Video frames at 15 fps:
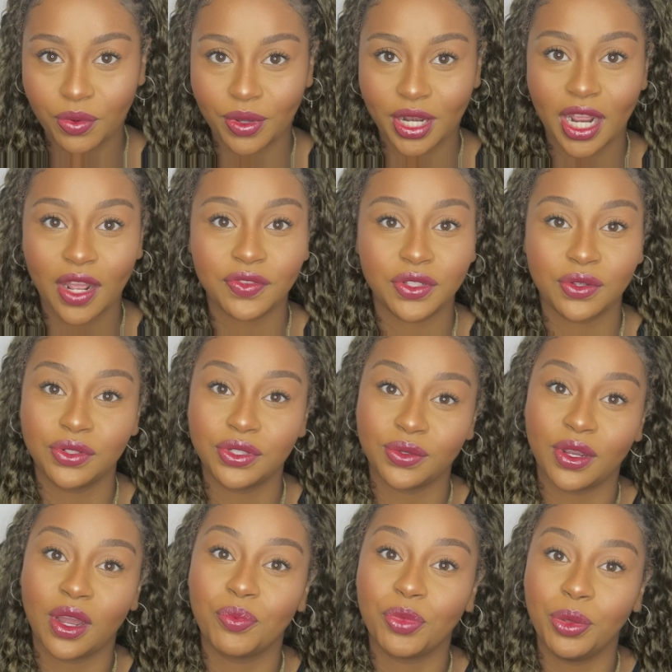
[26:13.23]
but when I have to go do
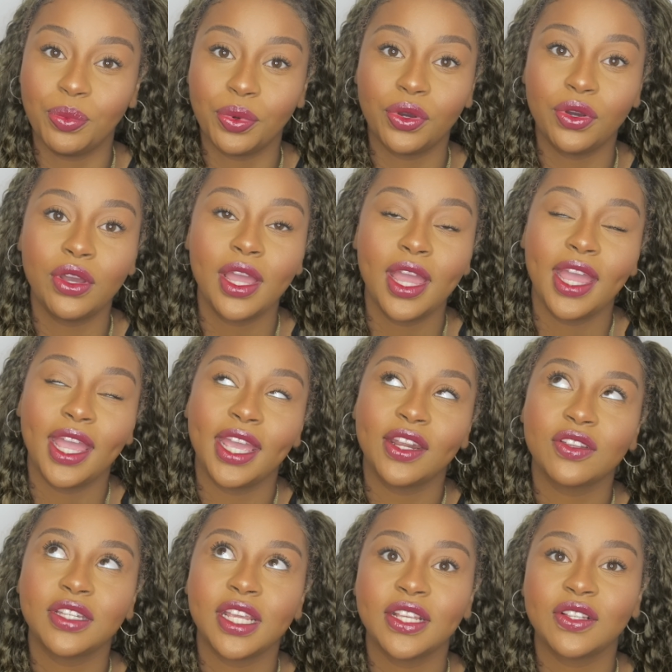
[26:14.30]
it on people, it
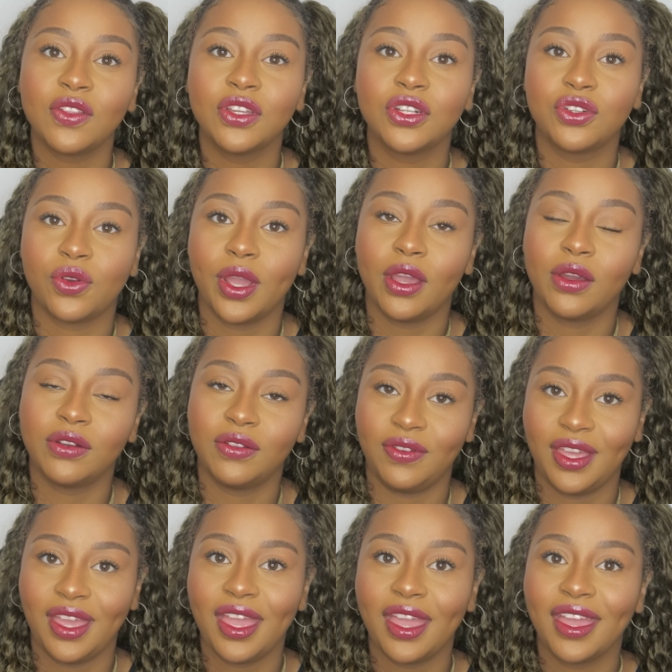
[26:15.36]
just takes all the joy out of
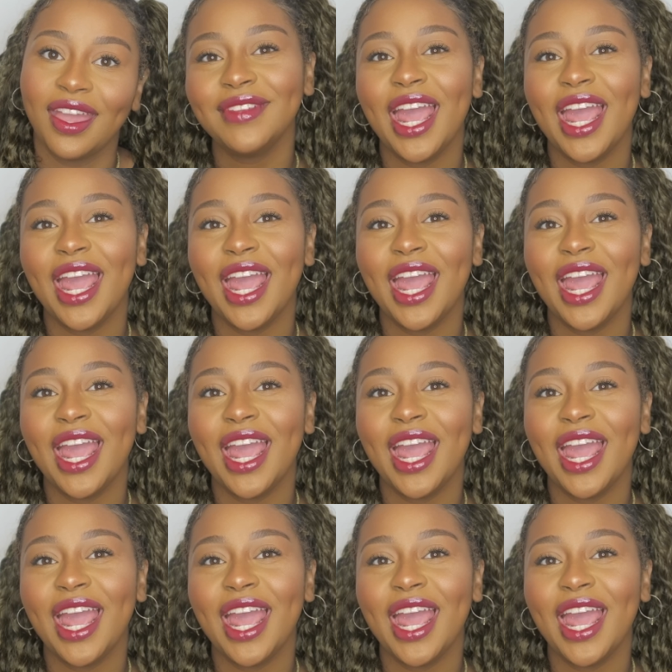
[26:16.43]
it.